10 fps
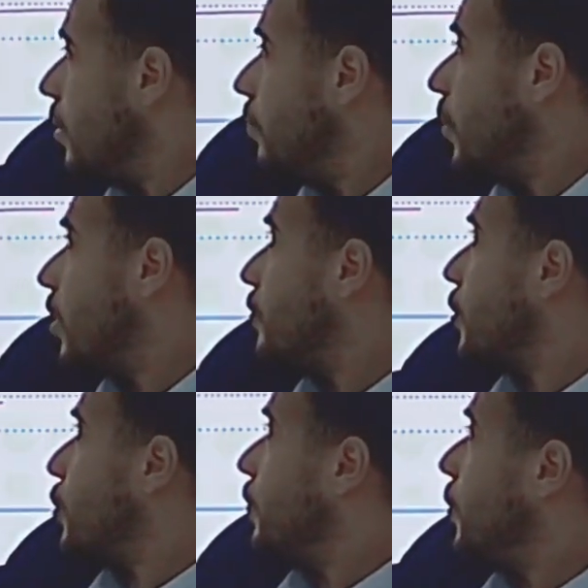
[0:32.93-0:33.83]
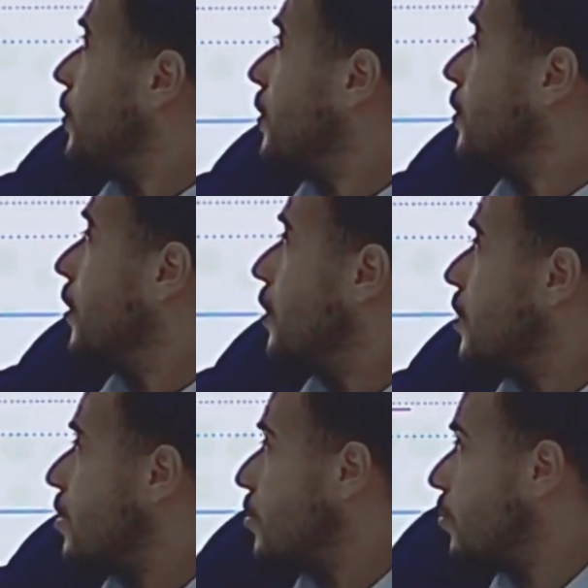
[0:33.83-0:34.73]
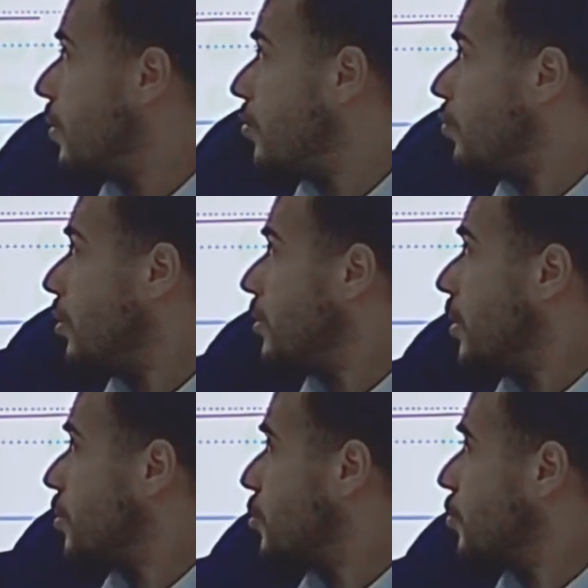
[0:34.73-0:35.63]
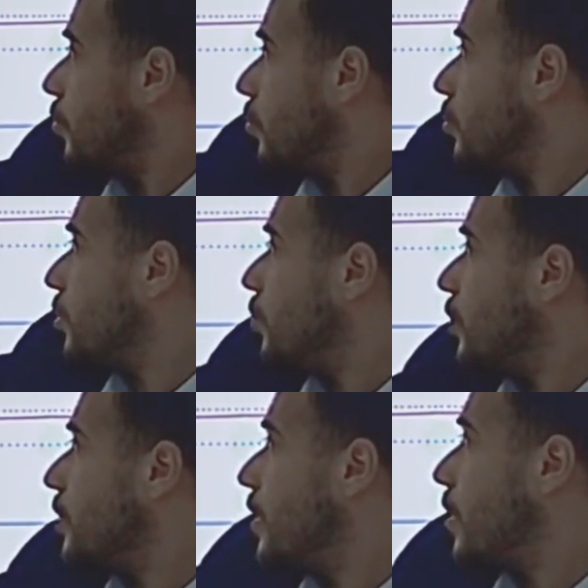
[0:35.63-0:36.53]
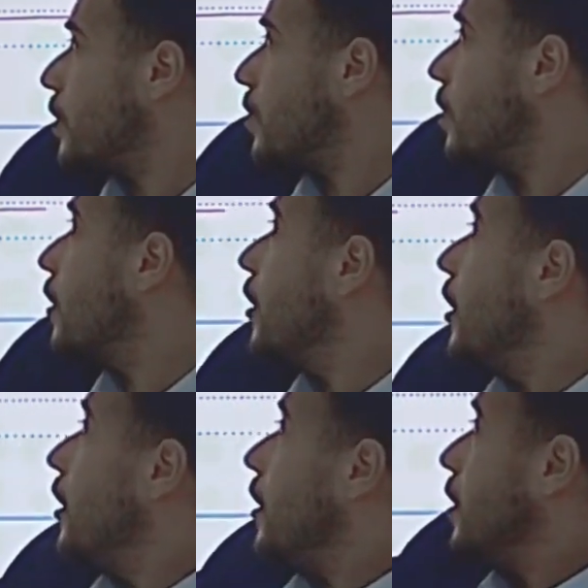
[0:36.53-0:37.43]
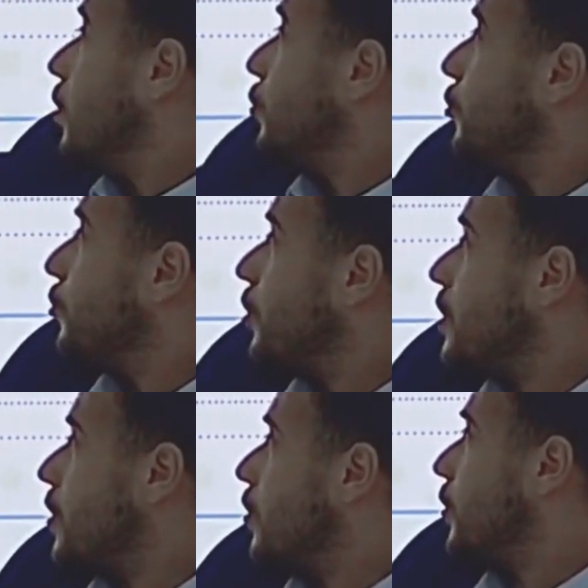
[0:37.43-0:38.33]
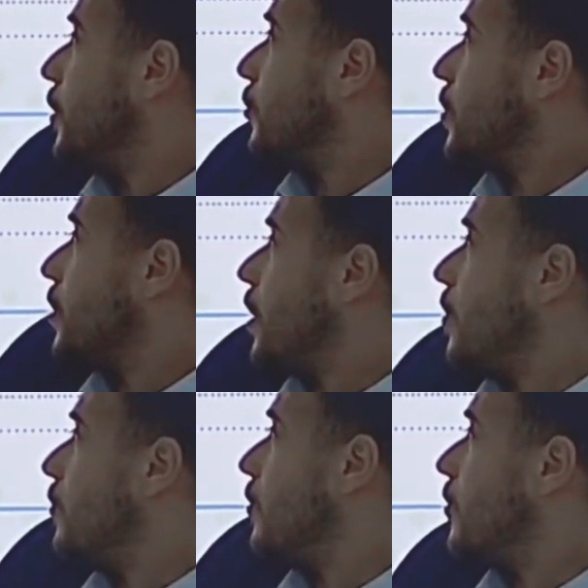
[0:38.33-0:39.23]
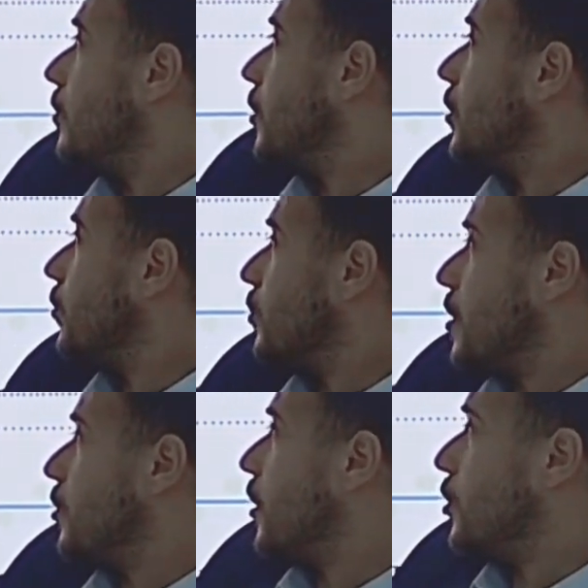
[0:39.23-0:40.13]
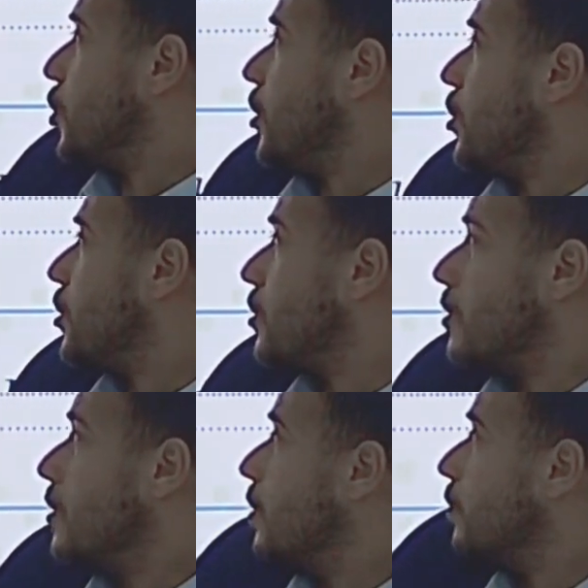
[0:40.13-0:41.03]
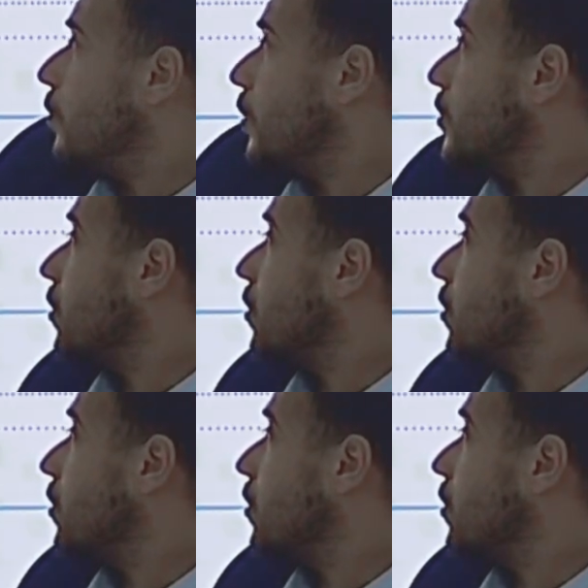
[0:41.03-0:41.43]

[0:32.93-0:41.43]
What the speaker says: make a fraction of y. This is to get y dash or dy dx. Write the denominator the same without any changes, but